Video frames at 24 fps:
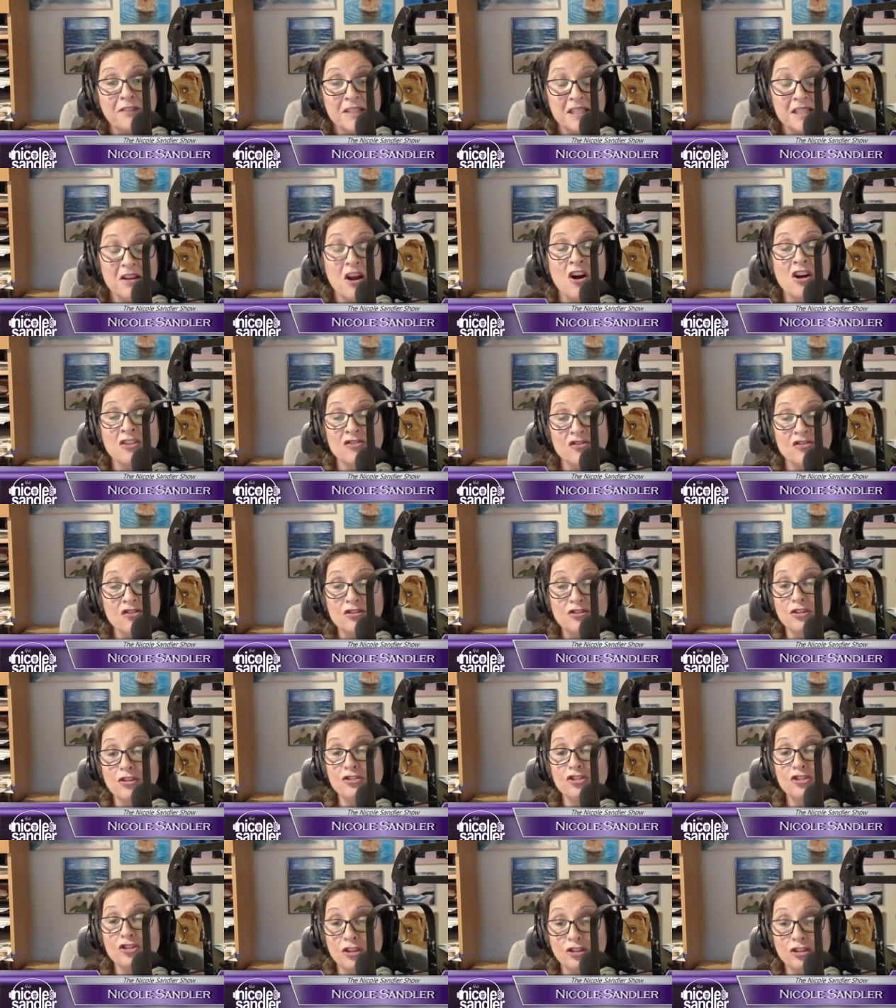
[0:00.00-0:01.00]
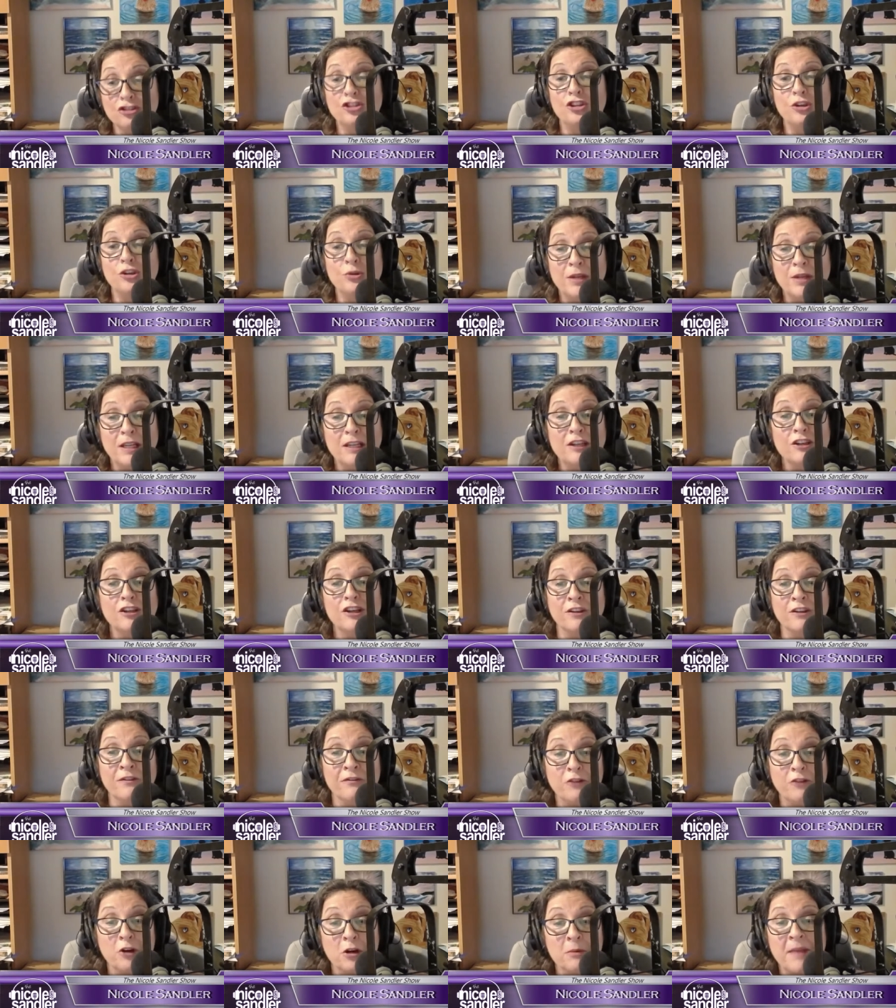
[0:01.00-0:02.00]
out of its constitutional duty to
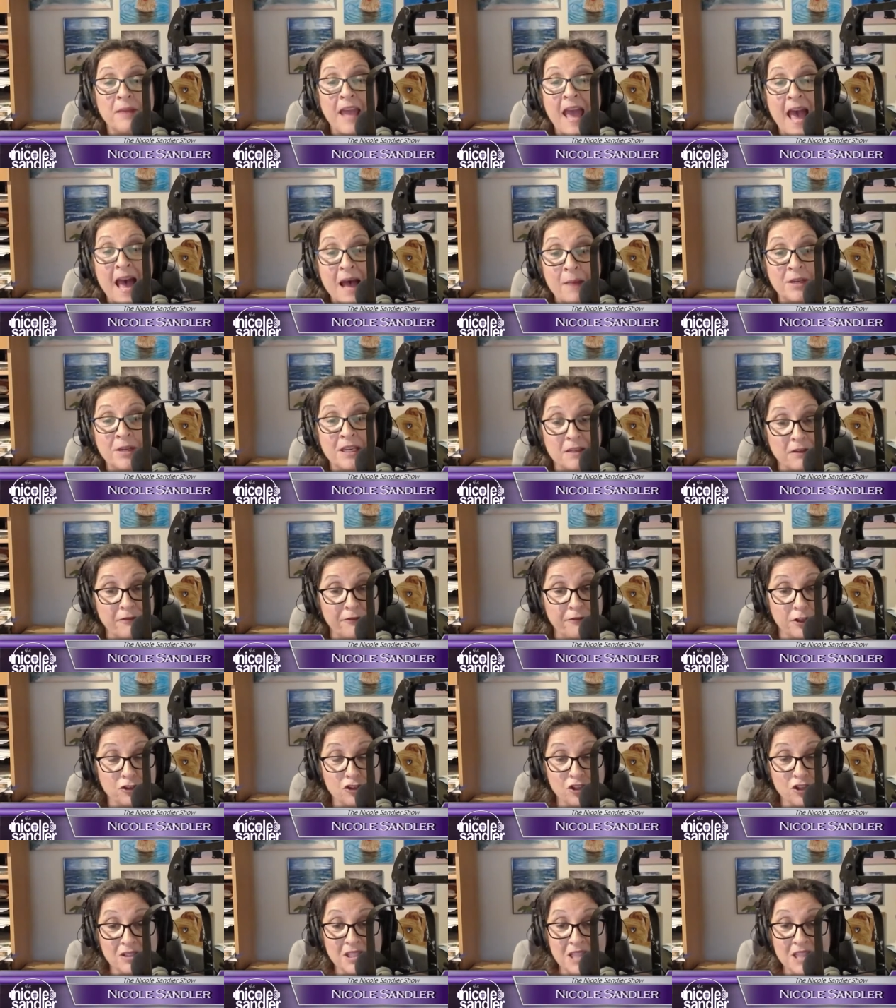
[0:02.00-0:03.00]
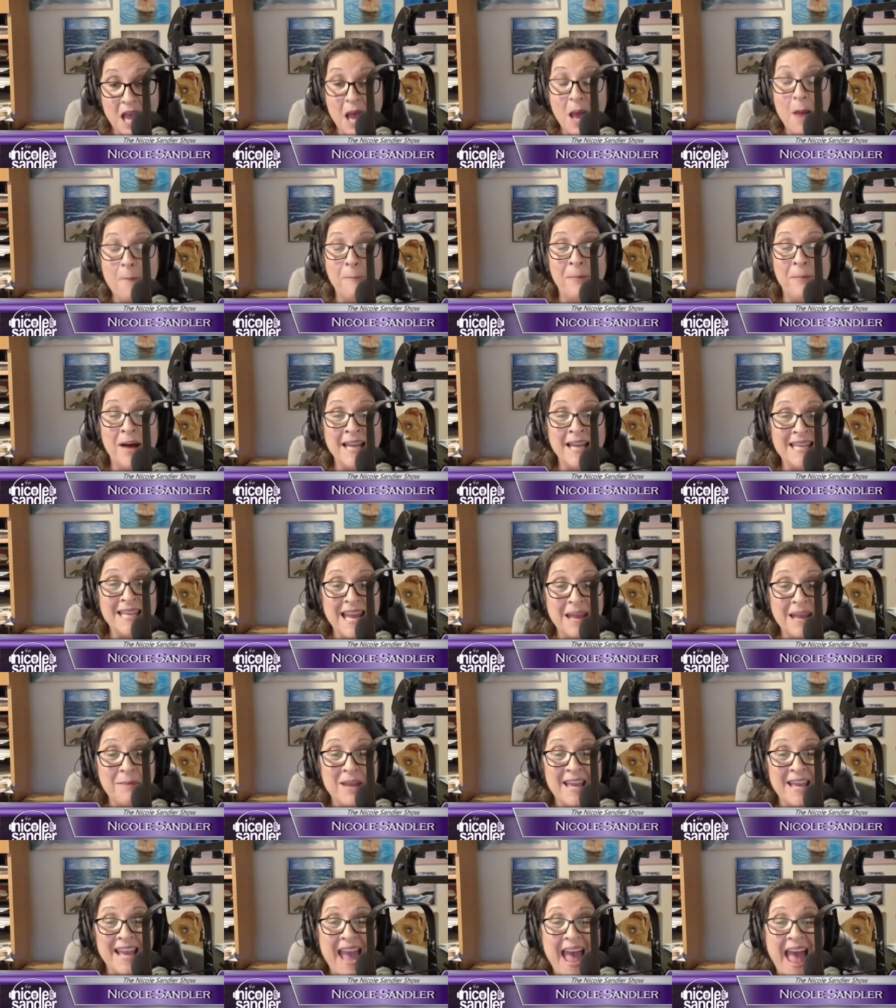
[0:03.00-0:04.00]
confirm cabinet officials by
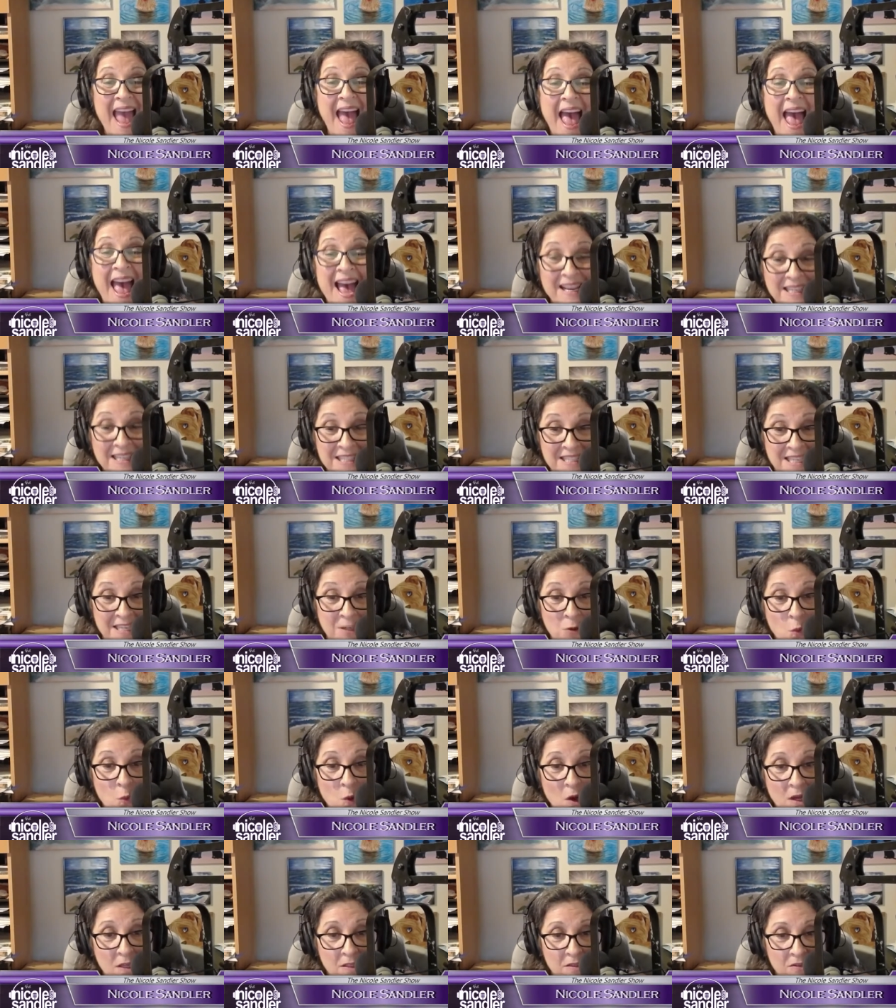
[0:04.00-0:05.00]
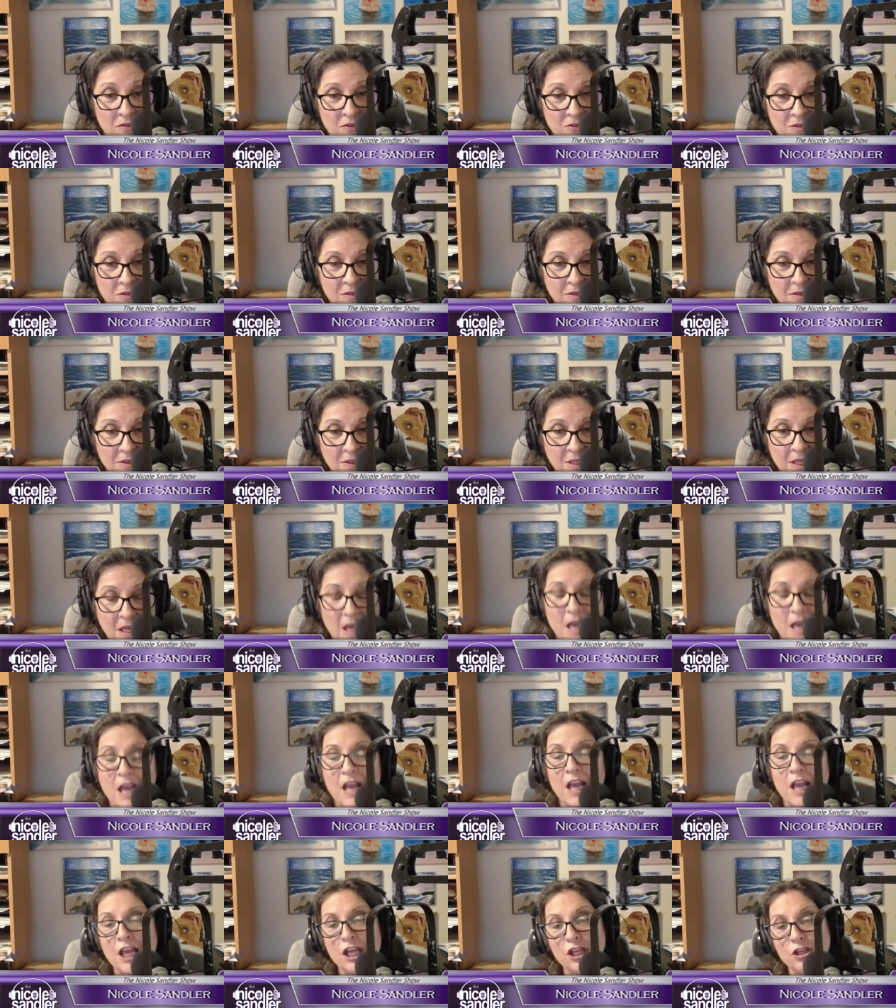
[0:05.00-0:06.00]
naming acting ones.
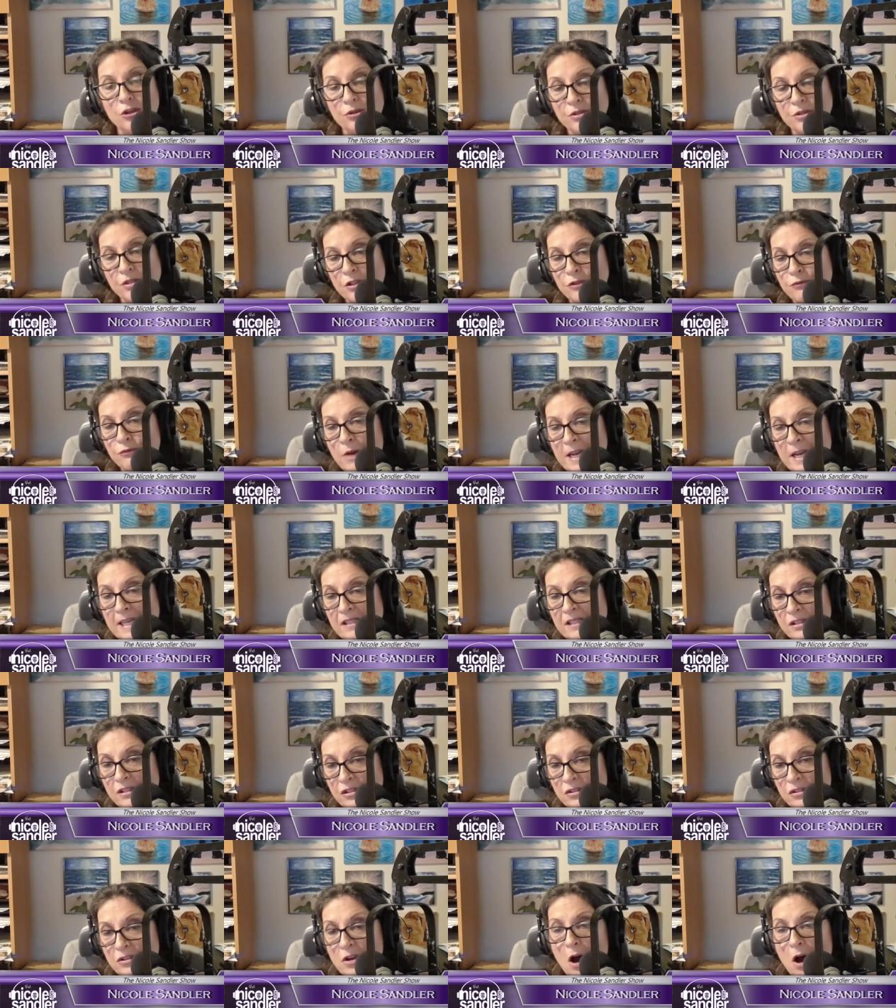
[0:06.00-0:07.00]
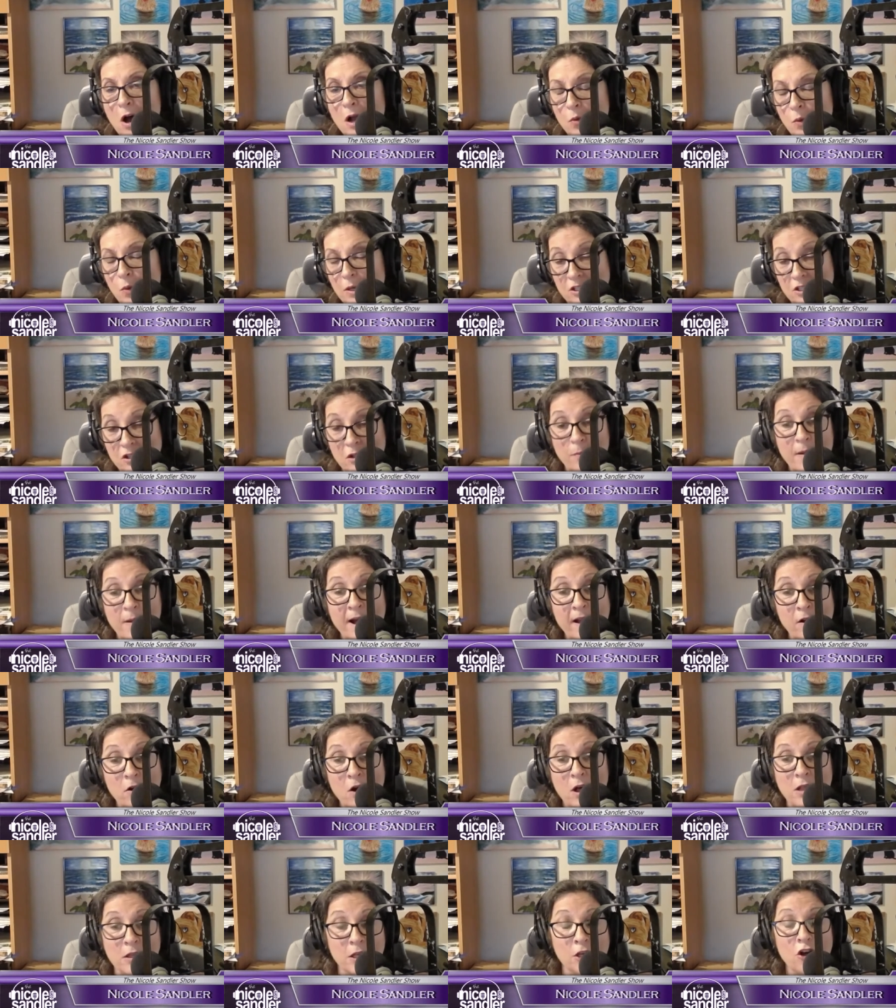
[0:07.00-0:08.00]
He used a racist dog whistle by
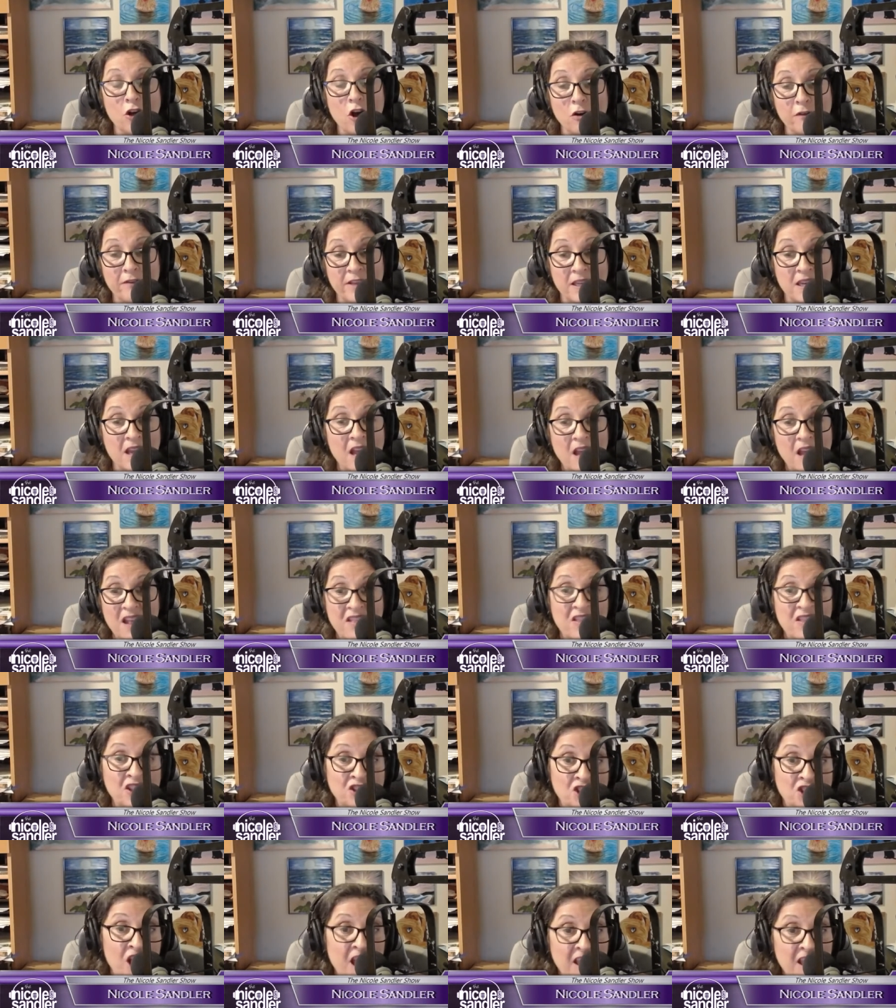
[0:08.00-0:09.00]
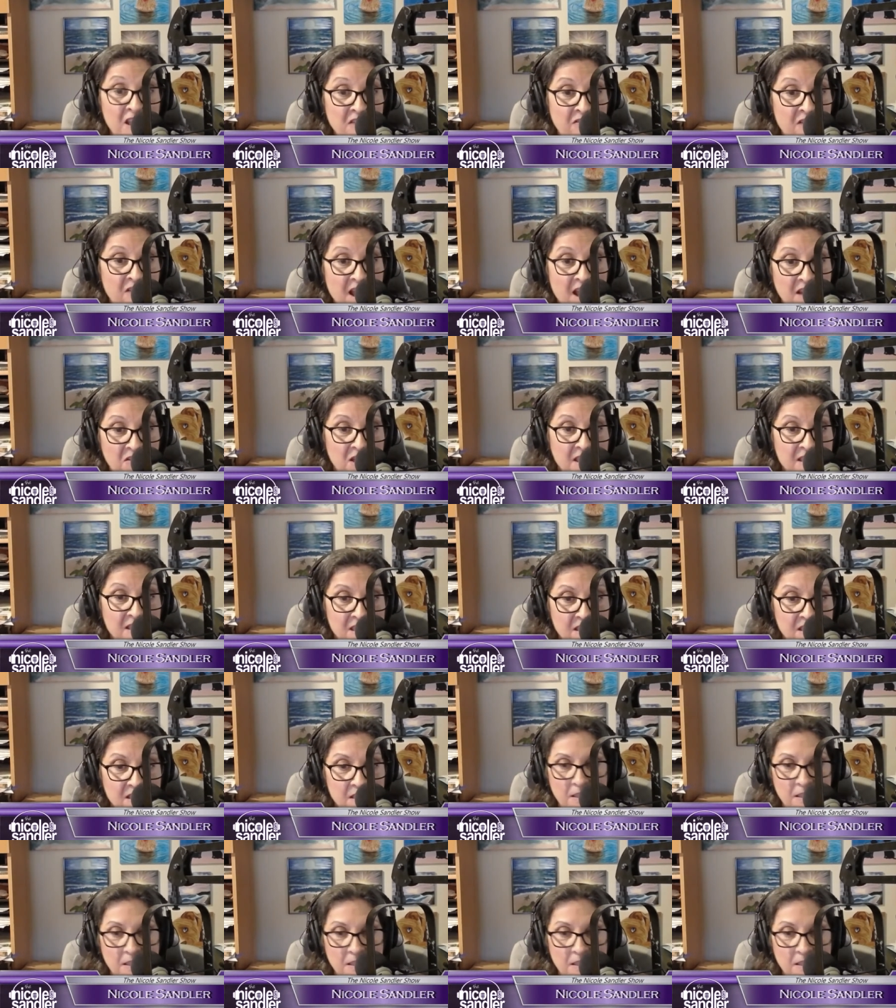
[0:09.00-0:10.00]
calling COVID the China
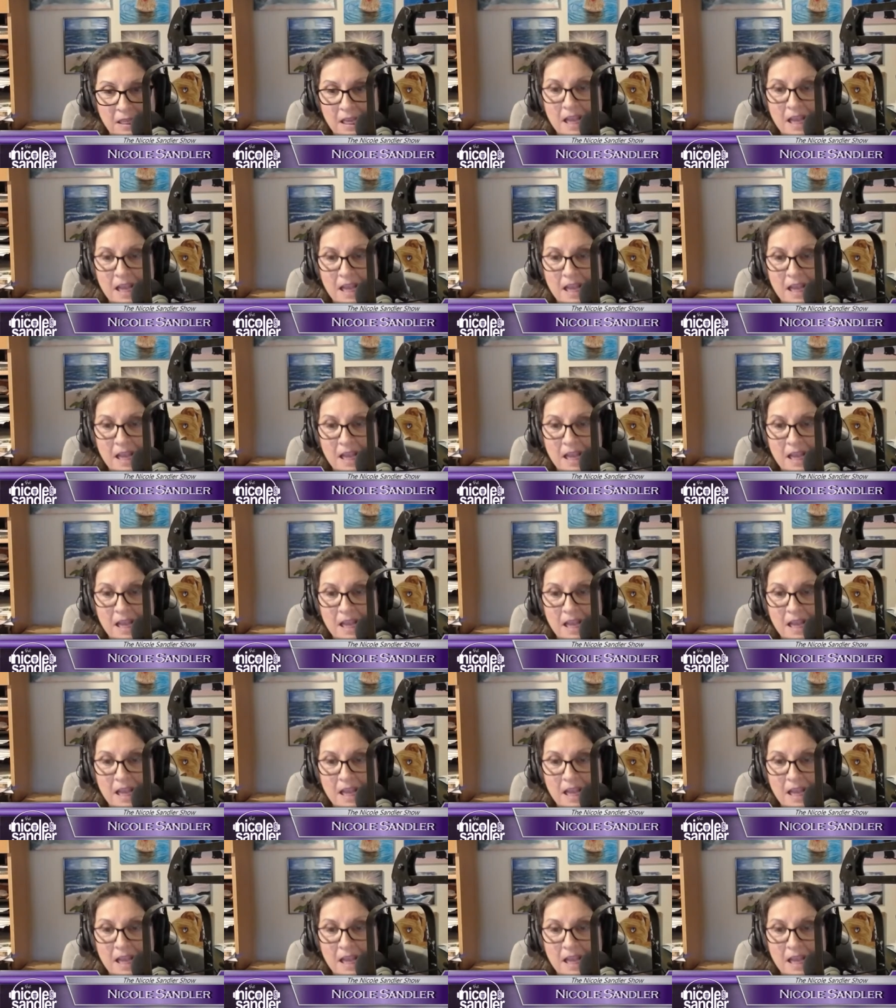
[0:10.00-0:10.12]
virus.